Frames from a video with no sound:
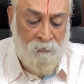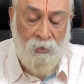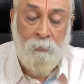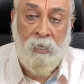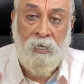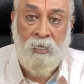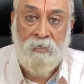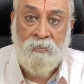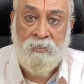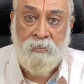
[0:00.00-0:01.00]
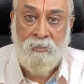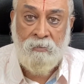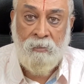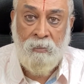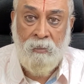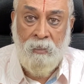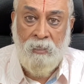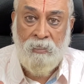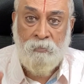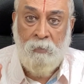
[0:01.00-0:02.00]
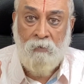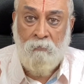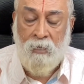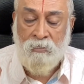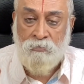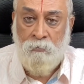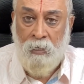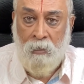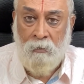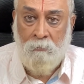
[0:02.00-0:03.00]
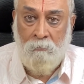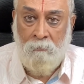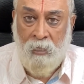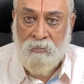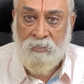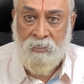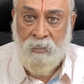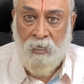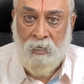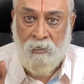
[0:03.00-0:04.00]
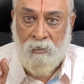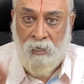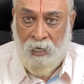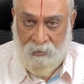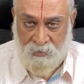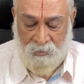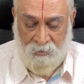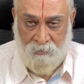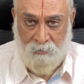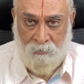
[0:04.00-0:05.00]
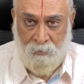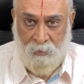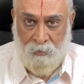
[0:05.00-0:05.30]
Everybody it's Bhagavan's will, mercy and grace.